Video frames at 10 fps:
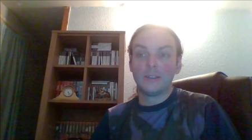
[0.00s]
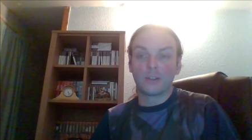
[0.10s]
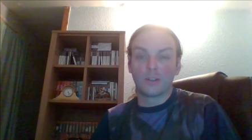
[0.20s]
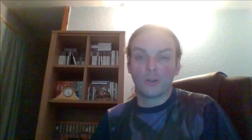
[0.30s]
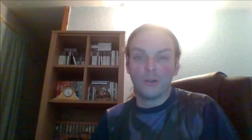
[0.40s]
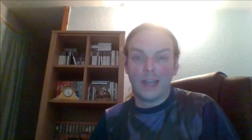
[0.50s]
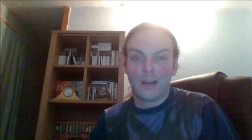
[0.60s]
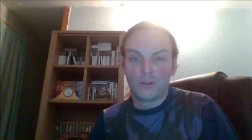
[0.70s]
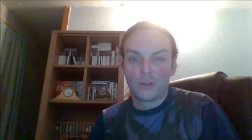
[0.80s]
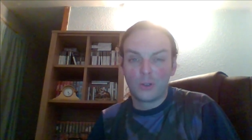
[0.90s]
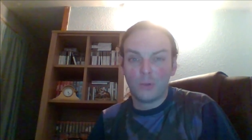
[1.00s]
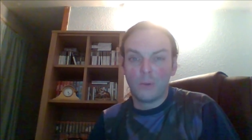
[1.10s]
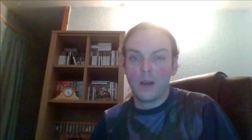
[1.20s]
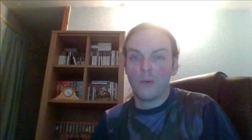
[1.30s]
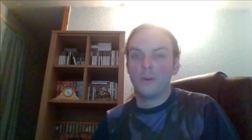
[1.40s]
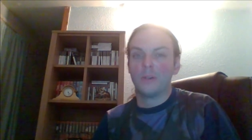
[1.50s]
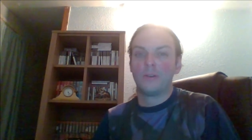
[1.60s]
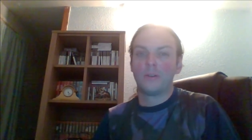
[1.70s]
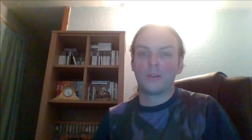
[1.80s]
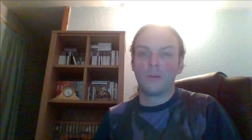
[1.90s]
doesn't go down too well with
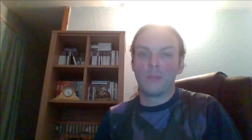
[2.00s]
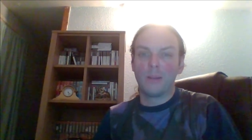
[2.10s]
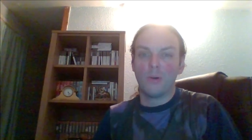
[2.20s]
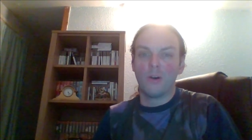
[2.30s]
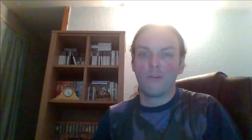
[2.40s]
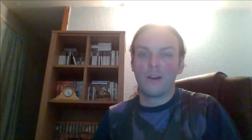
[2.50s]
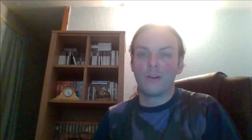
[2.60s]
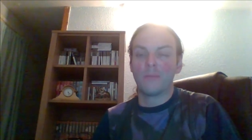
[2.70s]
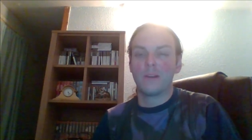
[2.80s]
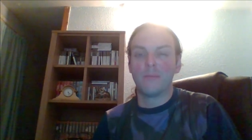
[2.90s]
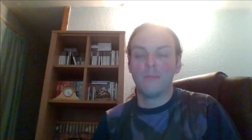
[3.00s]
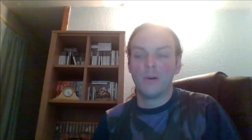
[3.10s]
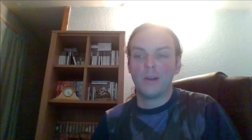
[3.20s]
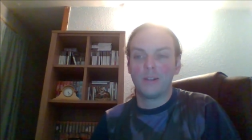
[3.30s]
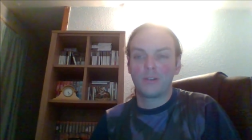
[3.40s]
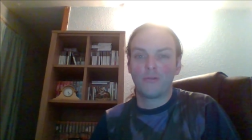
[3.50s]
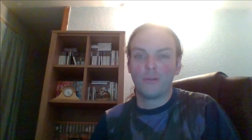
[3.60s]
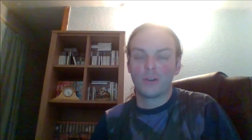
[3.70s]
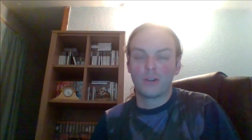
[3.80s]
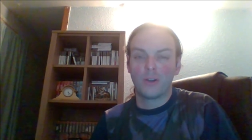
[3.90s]
some people around me, but it's true,
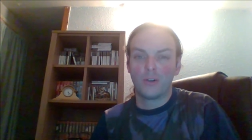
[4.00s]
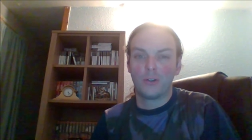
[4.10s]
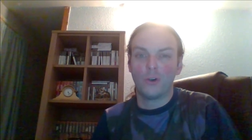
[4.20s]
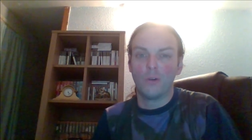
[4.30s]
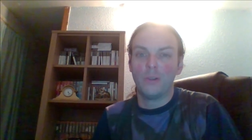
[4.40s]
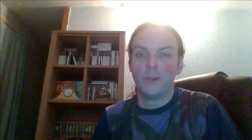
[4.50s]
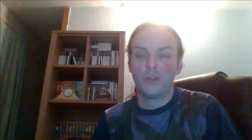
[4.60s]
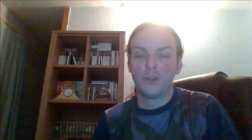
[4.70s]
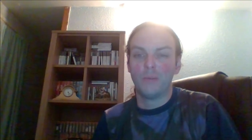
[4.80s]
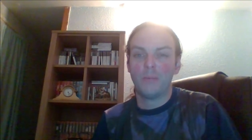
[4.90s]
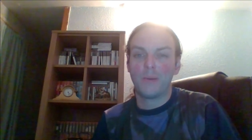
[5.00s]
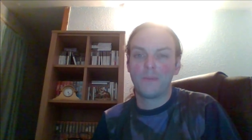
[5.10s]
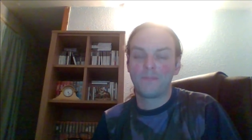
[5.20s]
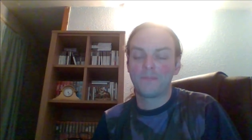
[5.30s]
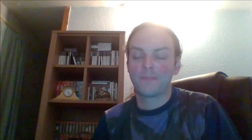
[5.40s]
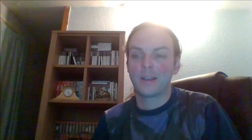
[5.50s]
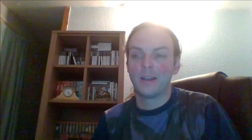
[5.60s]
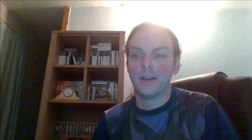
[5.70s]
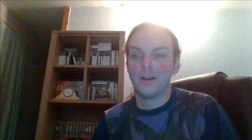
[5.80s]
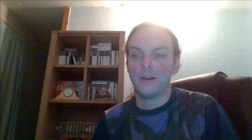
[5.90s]
it's not a job, YouTube.
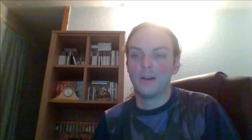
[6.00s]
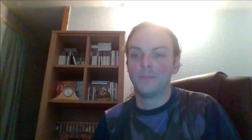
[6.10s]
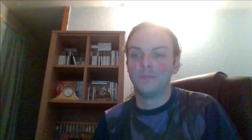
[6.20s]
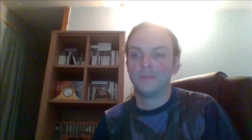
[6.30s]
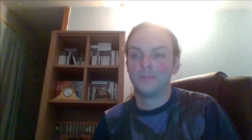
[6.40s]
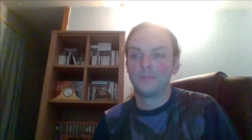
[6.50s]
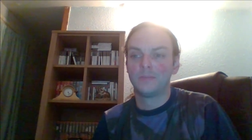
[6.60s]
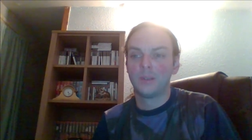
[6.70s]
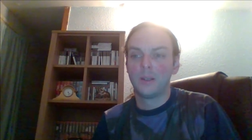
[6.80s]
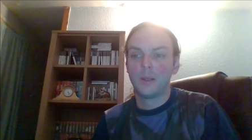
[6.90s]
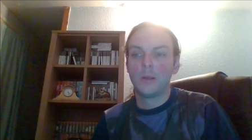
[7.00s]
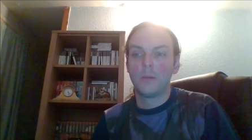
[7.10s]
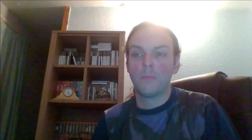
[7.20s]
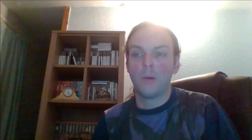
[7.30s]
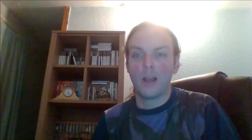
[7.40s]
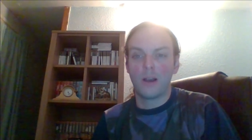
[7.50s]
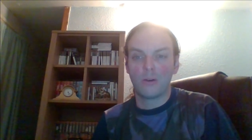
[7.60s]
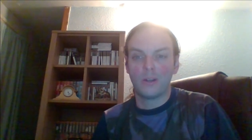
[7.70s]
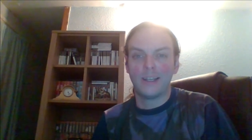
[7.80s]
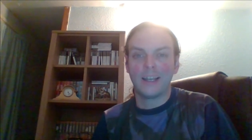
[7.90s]
Um, but I'm
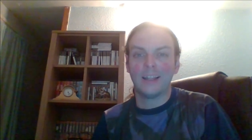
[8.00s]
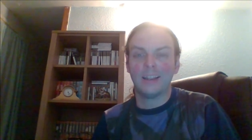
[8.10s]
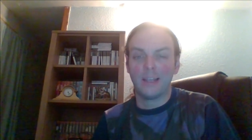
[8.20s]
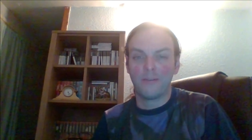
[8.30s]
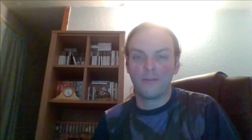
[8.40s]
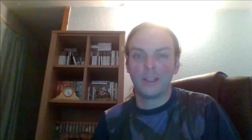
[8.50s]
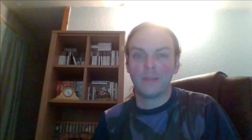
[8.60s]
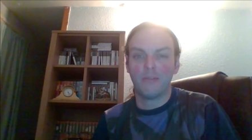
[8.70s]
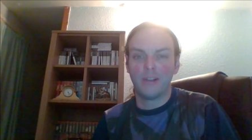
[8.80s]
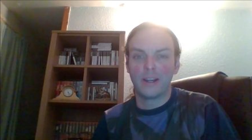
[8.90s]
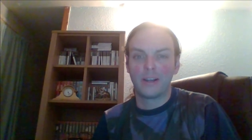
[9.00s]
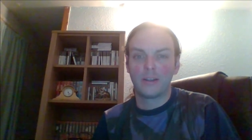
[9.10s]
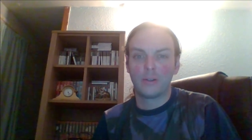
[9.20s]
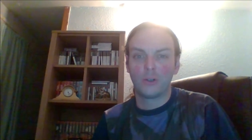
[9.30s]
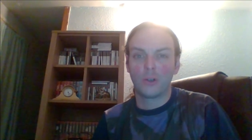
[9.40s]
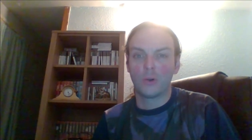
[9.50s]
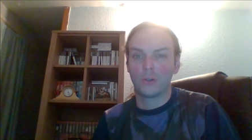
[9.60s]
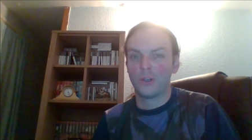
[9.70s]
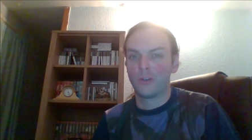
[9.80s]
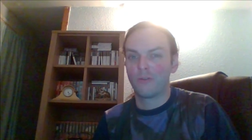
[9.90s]
going to take a lengthy break to
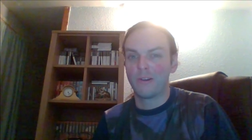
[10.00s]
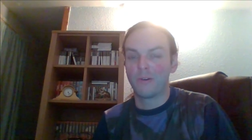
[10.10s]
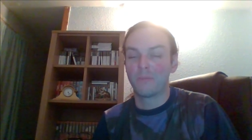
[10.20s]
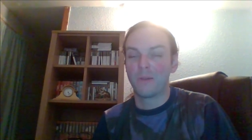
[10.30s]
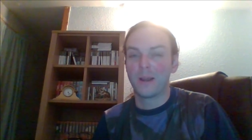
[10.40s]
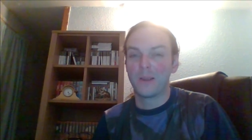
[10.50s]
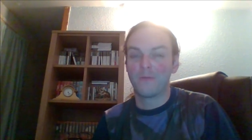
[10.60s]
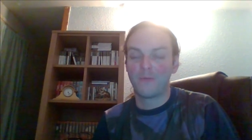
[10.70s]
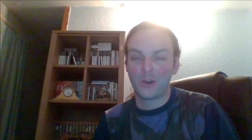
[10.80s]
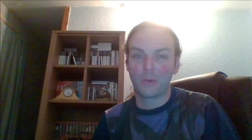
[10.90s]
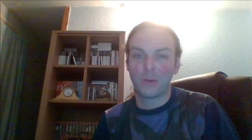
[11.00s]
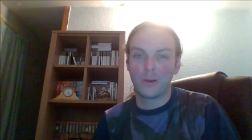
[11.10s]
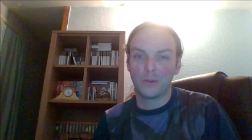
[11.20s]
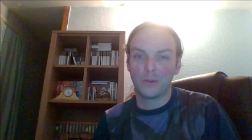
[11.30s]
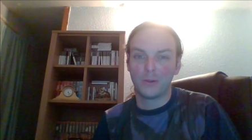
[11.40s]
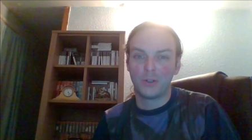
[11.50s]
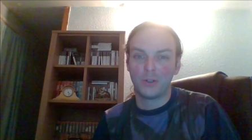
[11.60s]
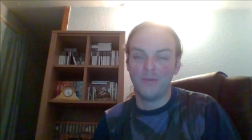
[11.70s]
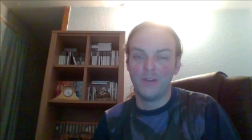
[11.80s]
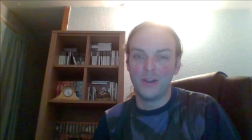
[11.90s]
concentrate on my farewell
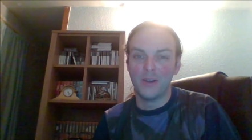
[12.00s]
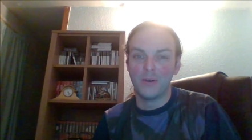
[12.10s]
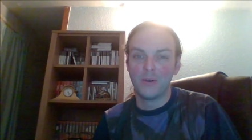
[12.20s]
YouTube video.